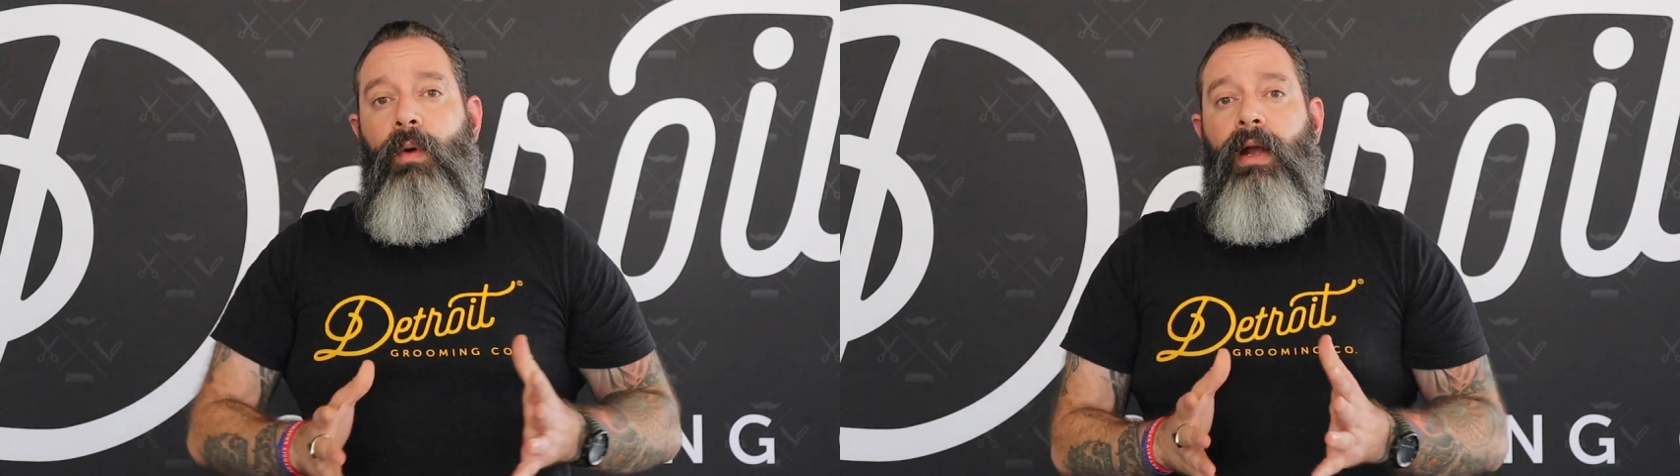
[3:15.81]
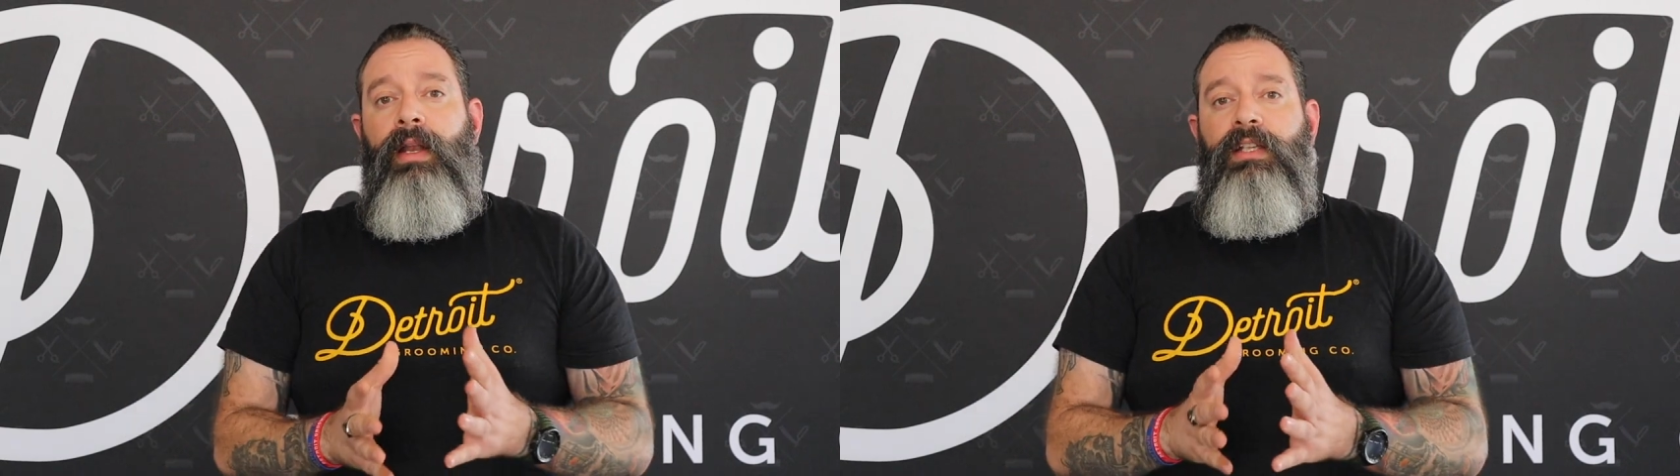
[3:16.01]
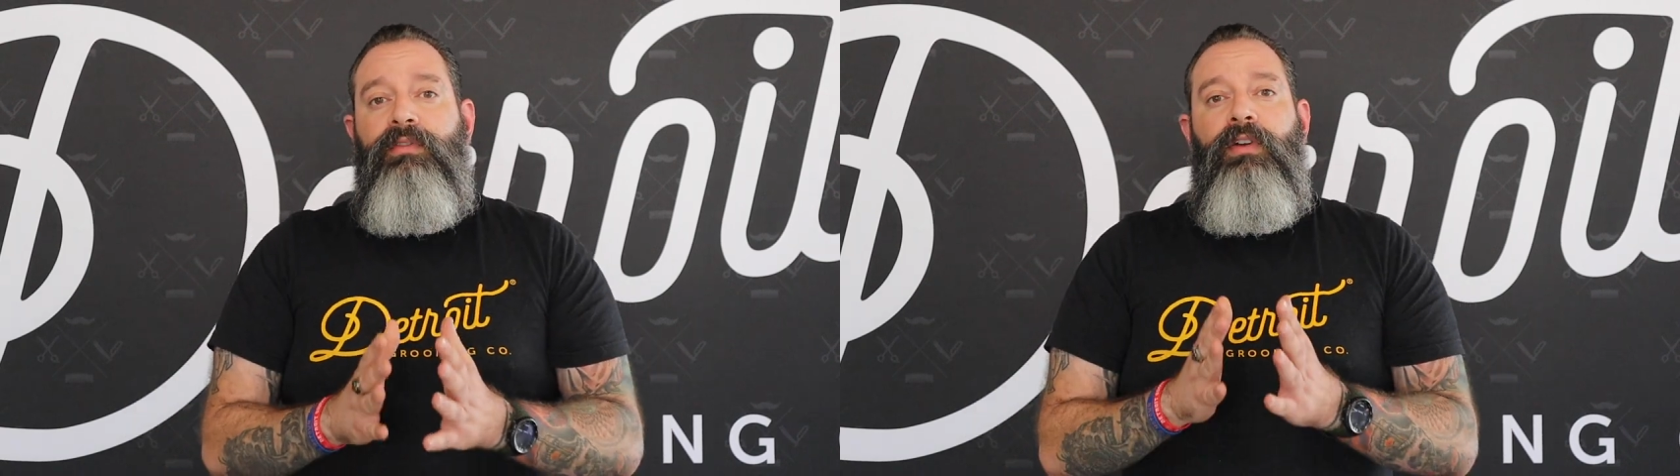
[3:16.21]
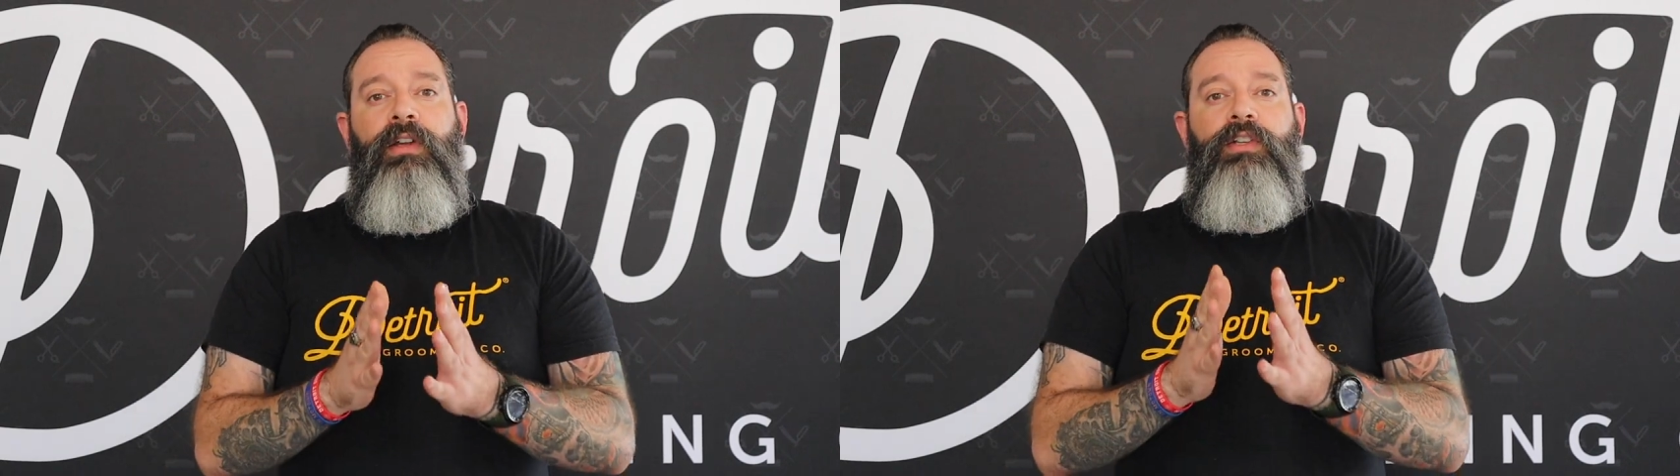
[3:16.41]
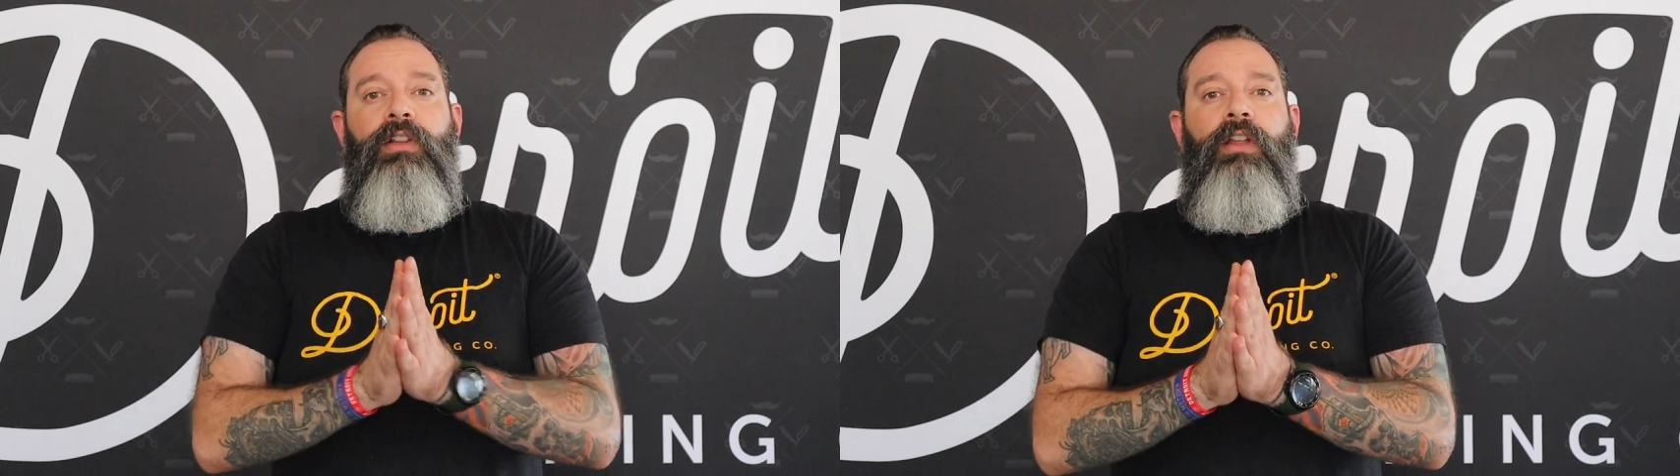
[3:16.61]
quantities for
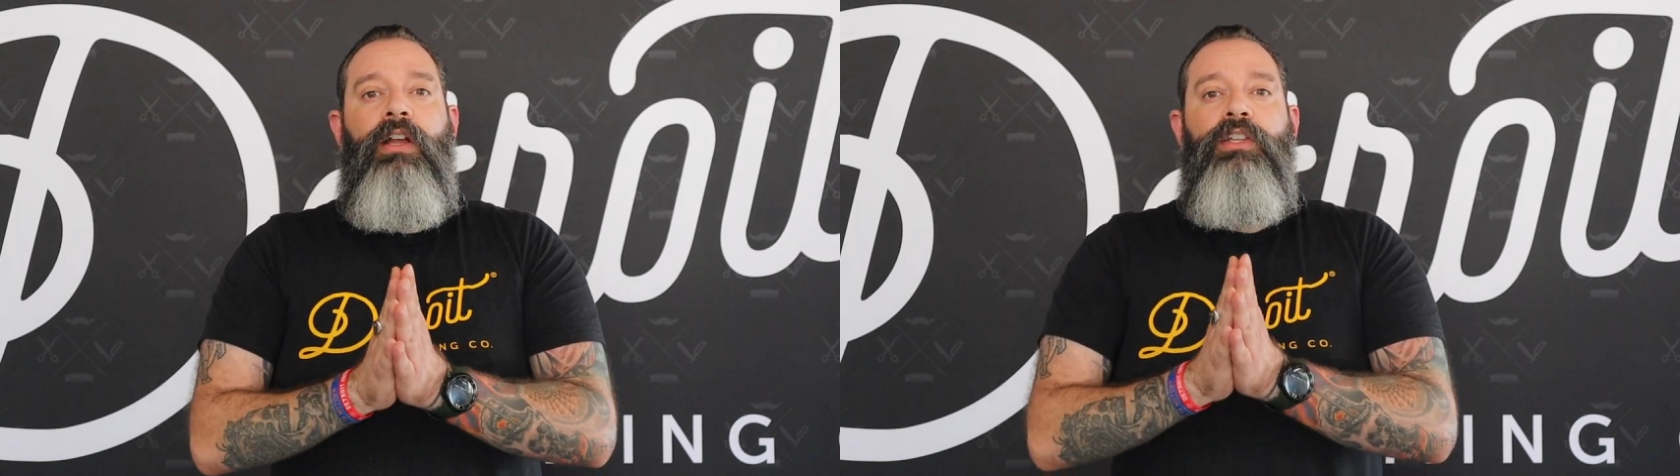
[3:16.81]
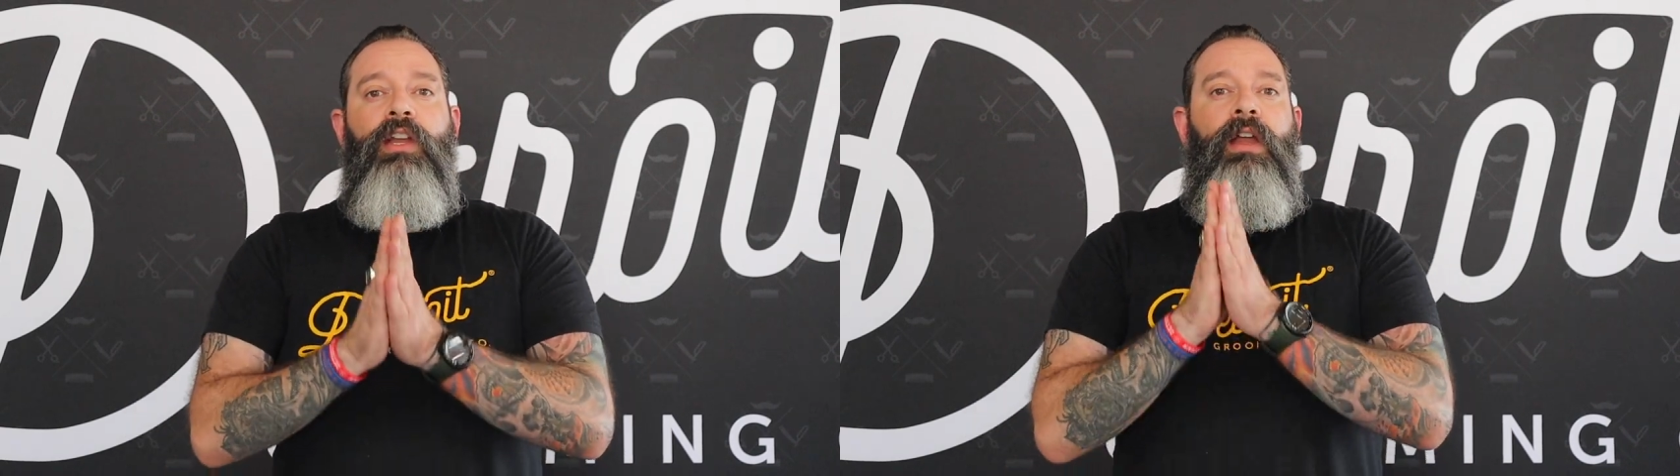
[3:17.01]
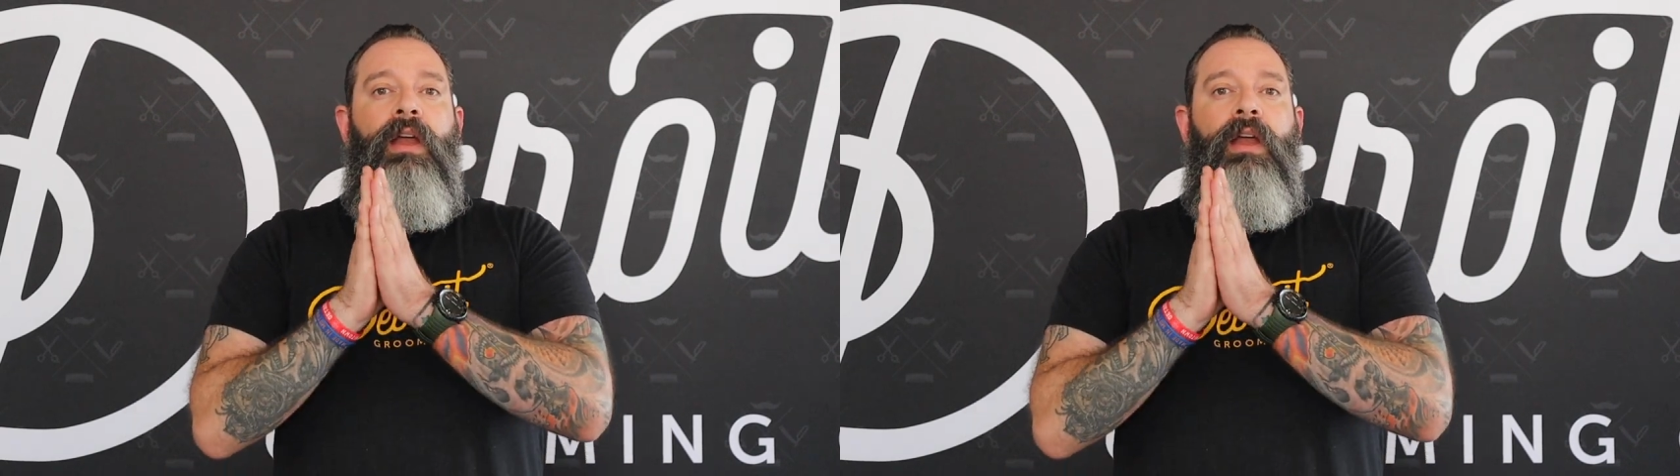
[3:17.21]
initial launch,